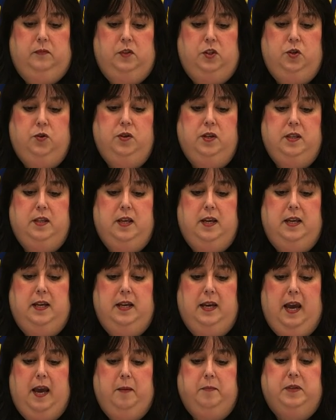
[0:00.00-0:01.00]
Due to the
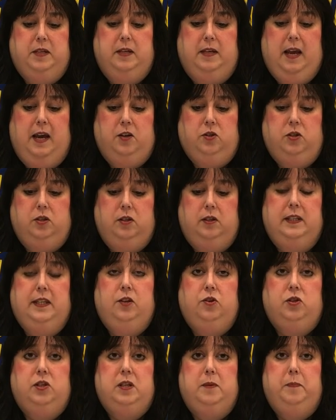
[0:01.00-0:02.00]
inept national
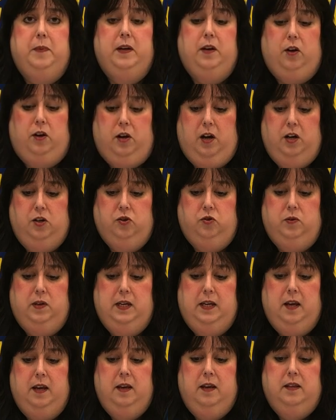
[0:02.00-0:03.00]
leadership in our
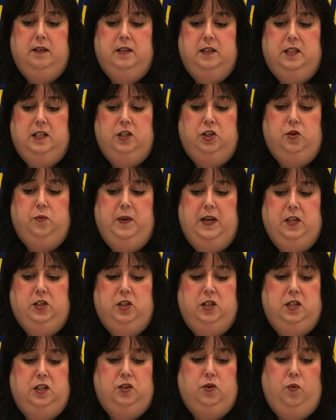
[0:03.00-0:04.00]
country, the
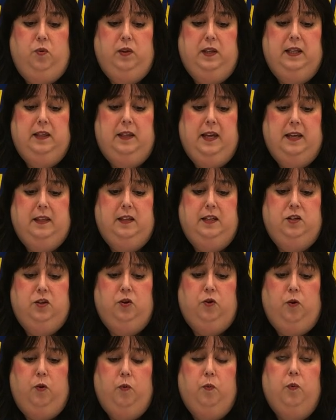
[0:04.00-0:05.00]
situation is only likely to
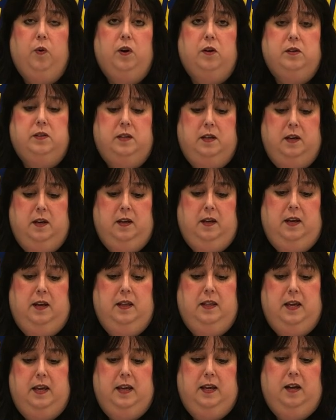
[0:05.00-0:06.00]
grow worse in
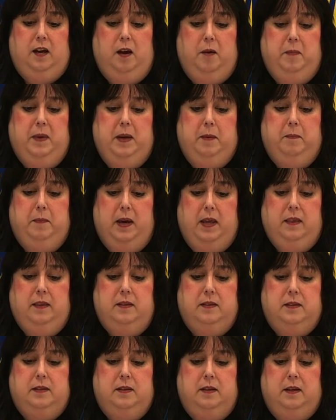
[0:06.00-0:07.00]
the incoming
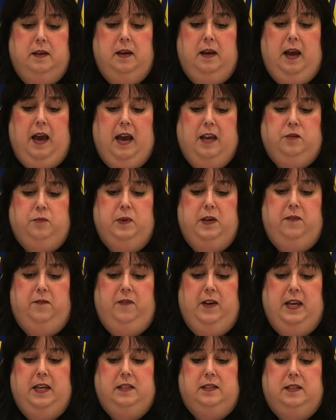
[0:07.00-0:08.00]
months as we
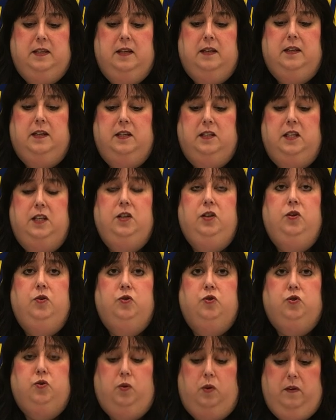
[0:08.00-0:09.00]
face continued
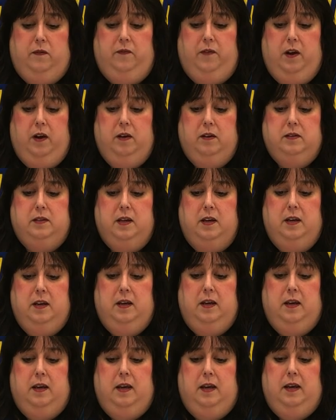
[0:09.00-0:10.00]
shortfalls
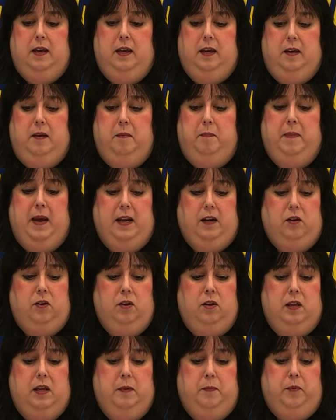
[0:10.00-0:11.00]
in
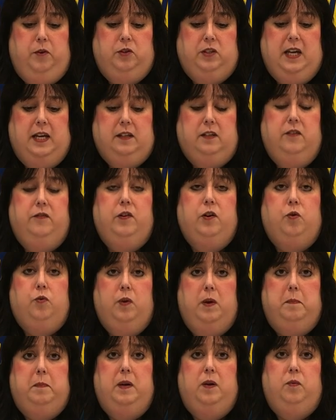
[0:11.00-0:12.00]
medical and protective
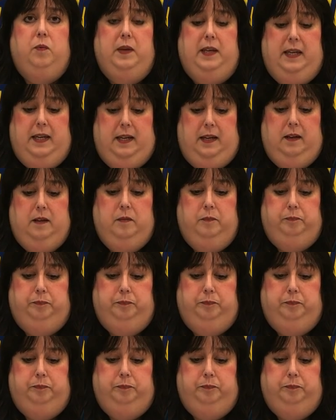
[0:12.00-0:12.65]
equipment we need.